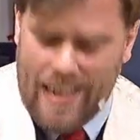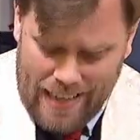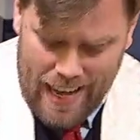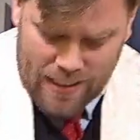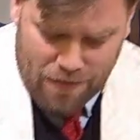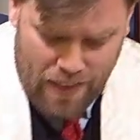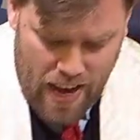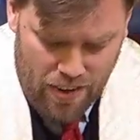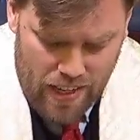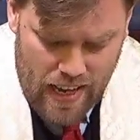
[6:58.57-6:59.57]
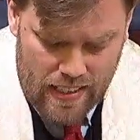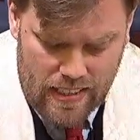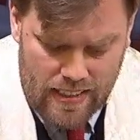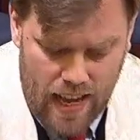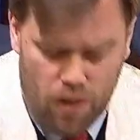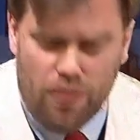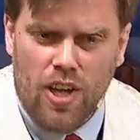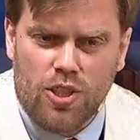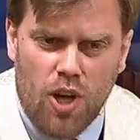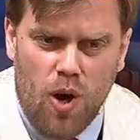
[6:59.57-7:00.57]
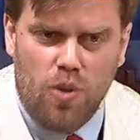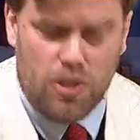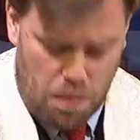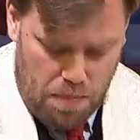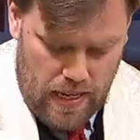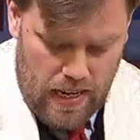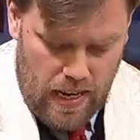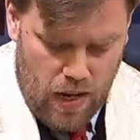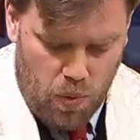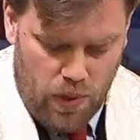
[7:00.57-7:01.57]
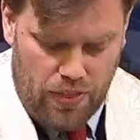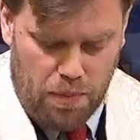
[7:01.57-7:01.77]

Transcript: God's very self, chose to be with the